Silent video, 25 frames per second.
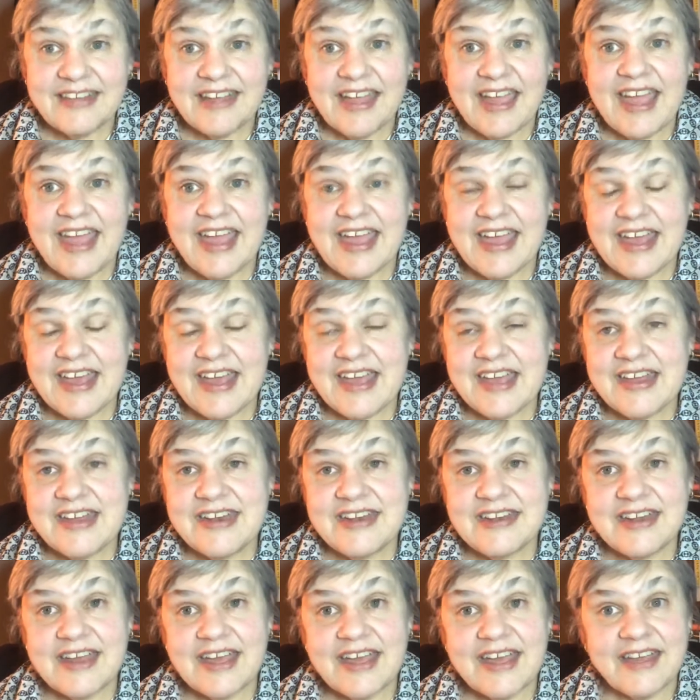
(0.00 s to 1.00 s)

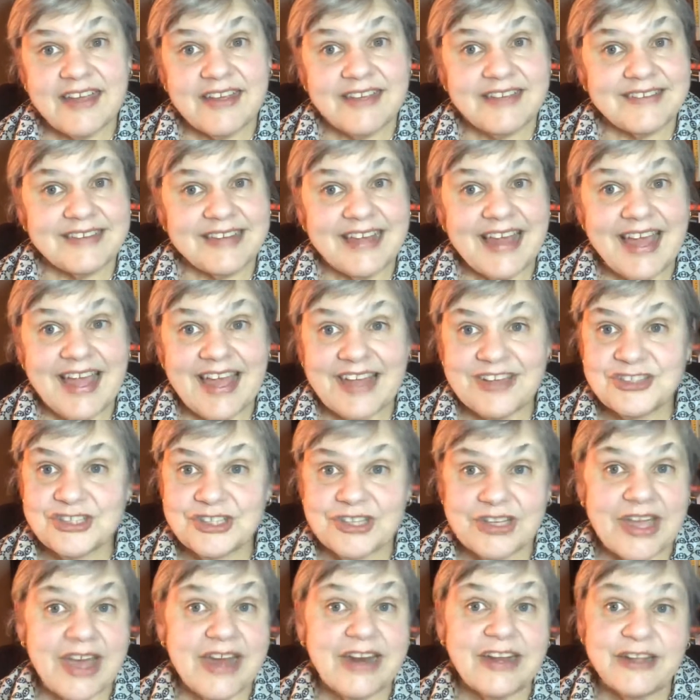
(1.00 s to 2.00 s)
and I
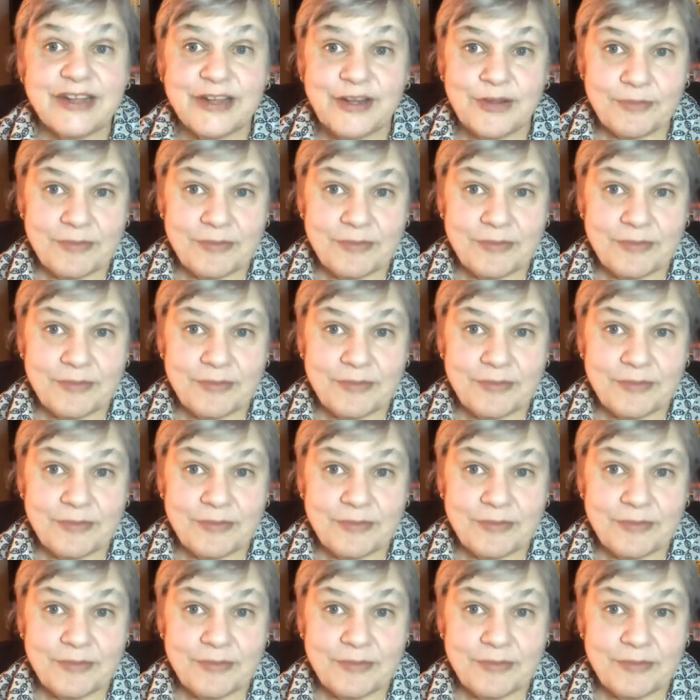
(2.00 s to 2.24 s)
actually got a little